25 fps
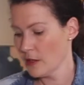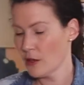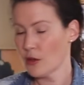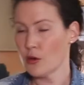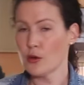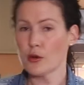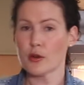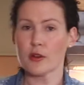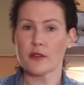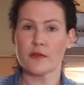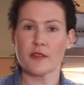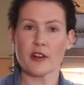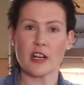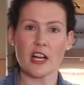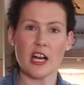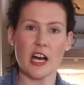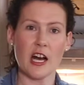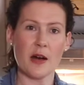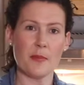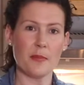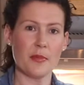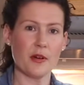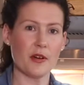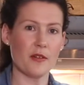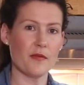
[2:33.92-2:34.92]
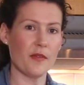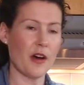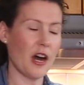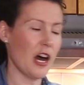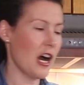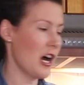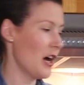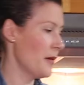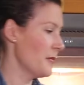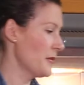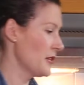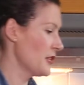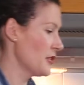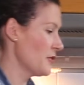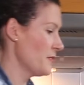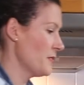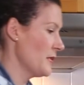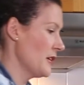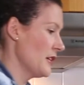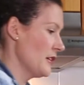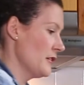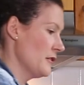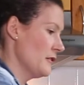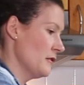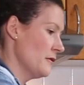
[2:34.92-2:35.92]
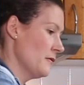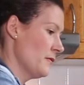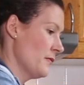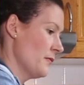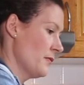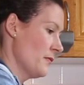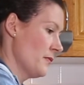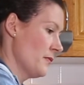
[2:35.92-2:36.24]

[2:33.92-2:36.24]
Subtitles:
1/4 of a cup of almond meal.